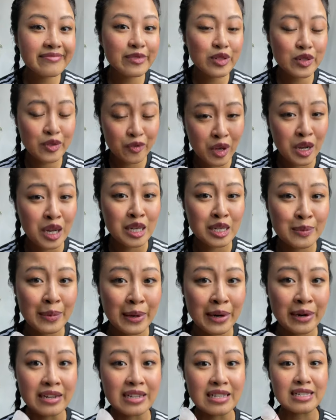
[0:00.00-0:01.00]
it was a fun
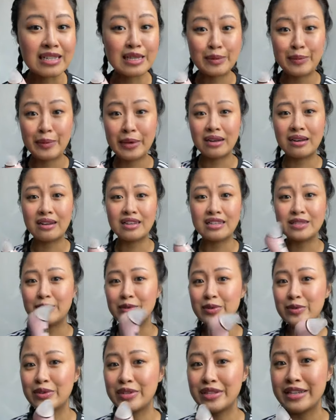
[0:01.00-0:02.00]
experience. Let's be honest. It
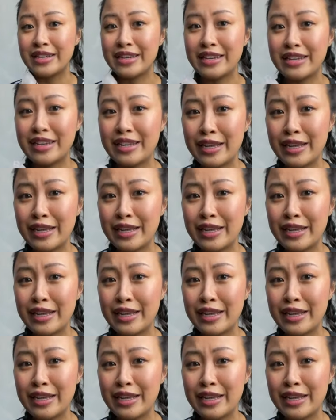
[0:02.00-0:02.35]
was really